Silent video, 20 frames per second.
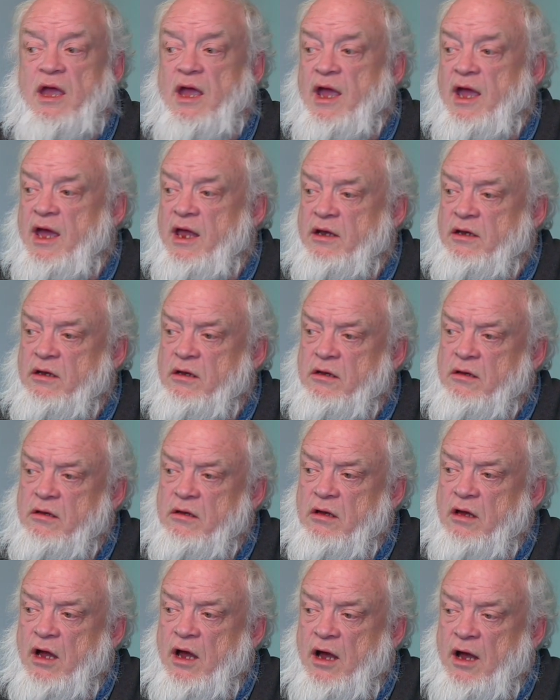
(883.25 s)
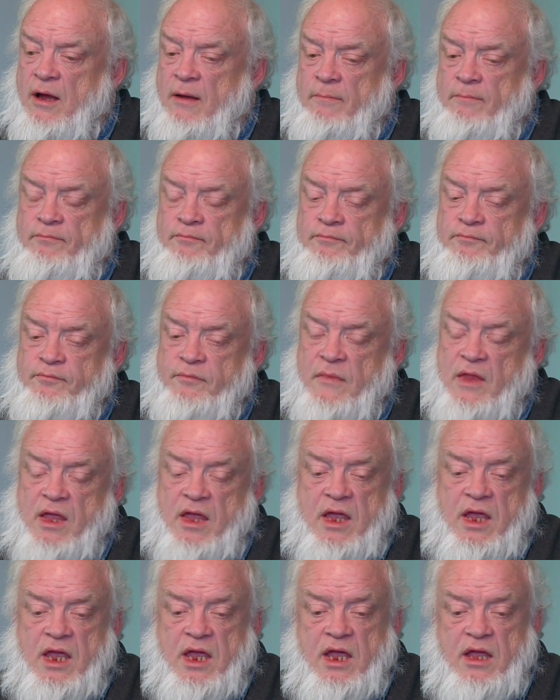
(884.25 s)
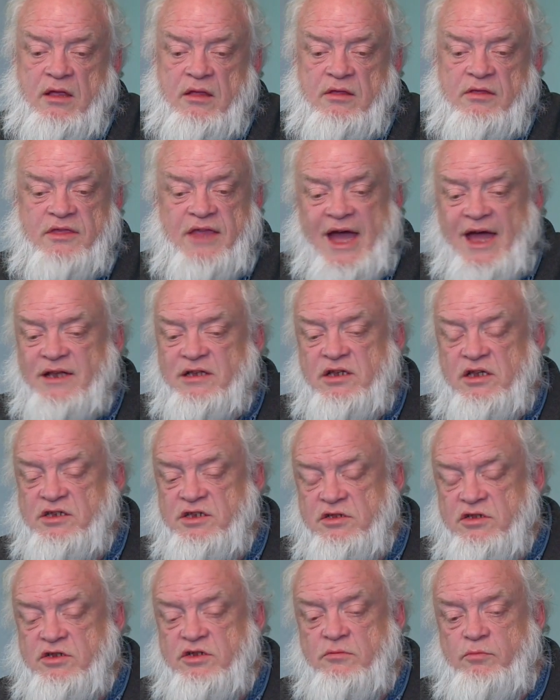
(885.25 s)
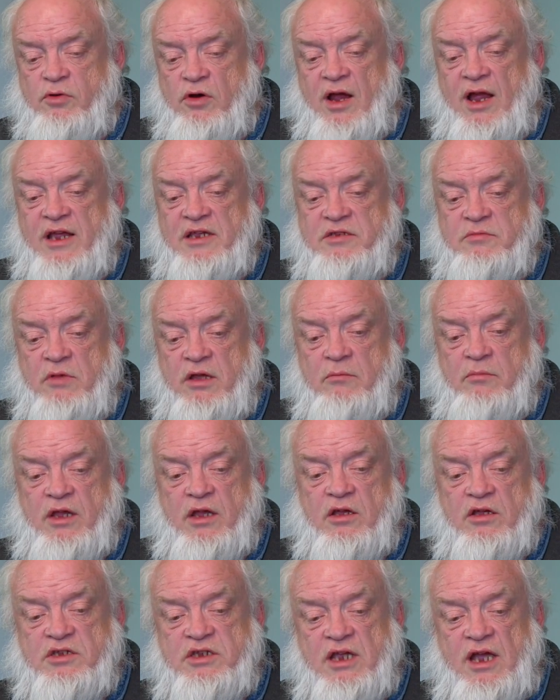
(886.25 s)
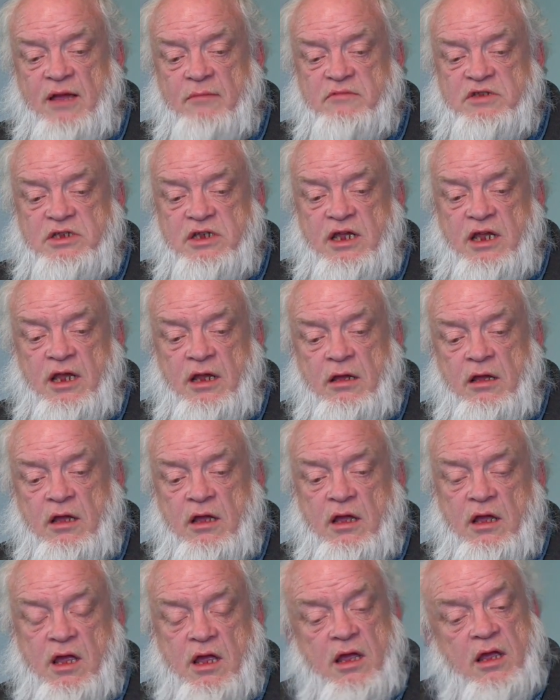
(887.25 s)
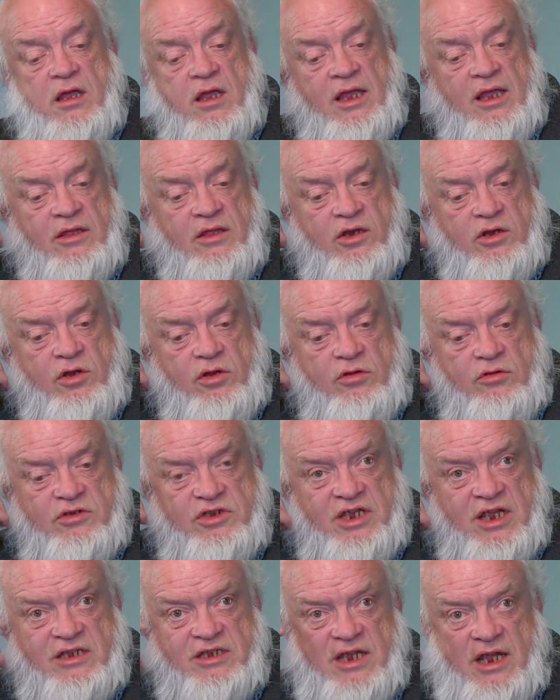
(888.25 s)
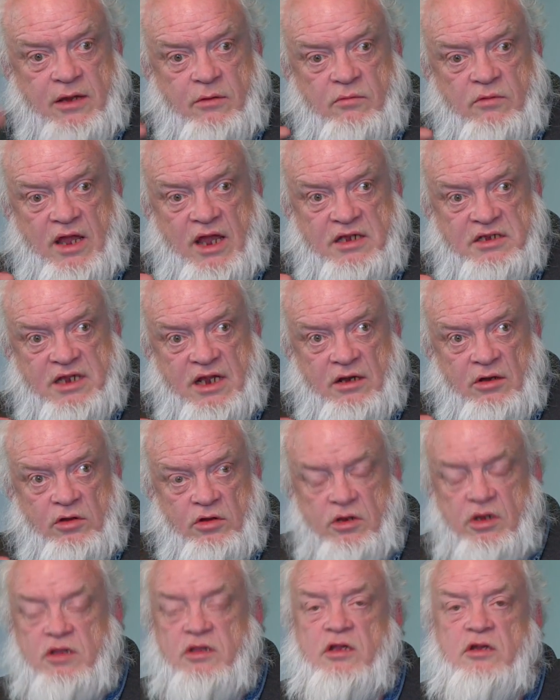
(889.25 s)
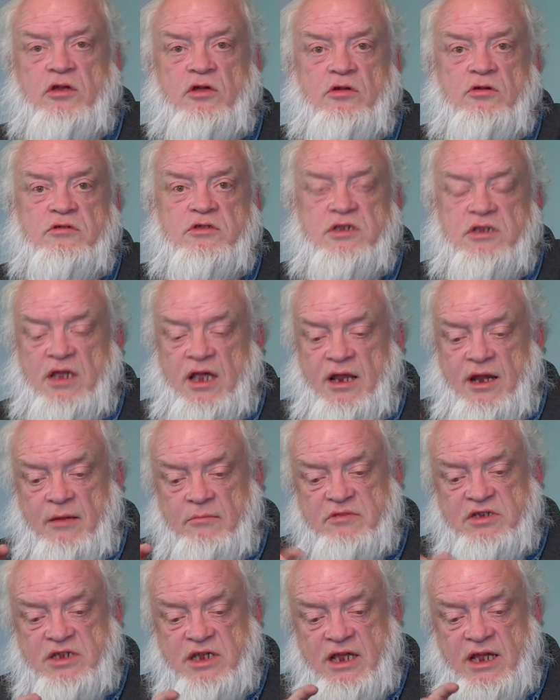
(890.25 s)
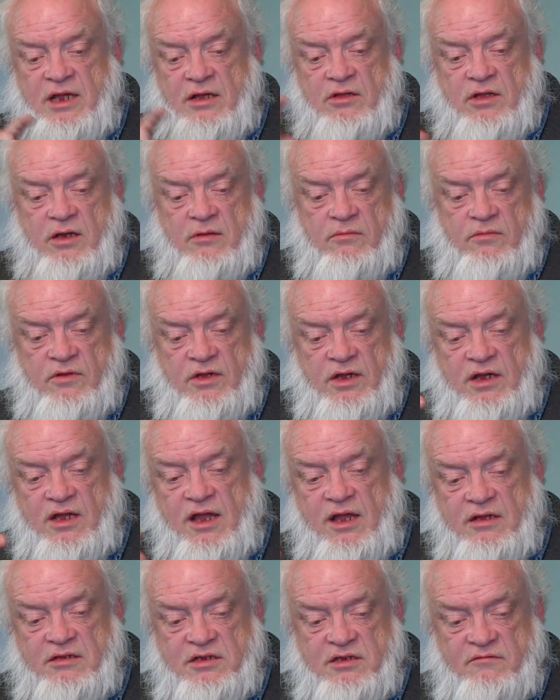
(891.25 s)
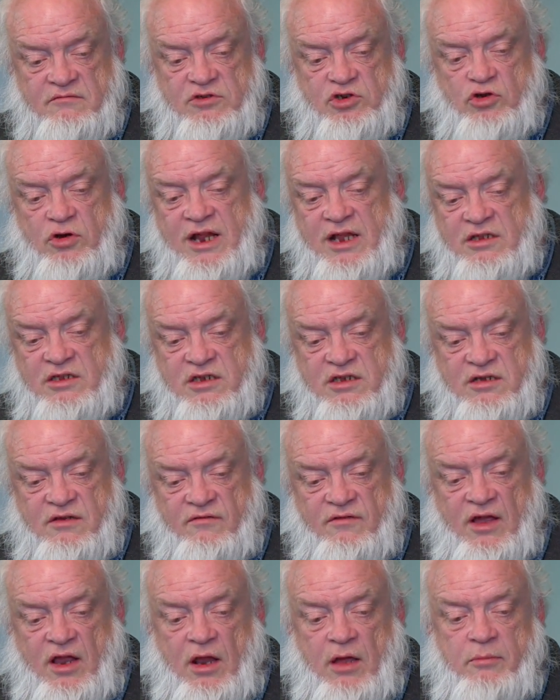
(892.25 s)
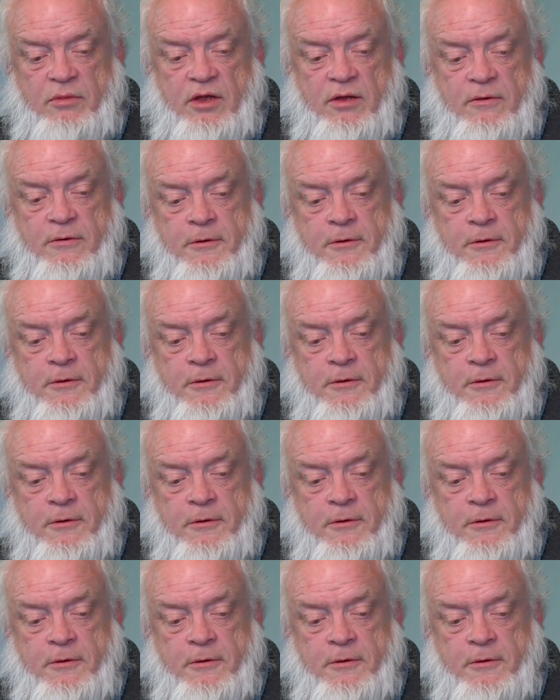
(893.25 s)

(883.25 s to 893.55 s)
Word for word: And um, that doesn't surprise me because I'm seeing in the news, as I, as I look at the news and I'm seeing the, the kinds of trends develop,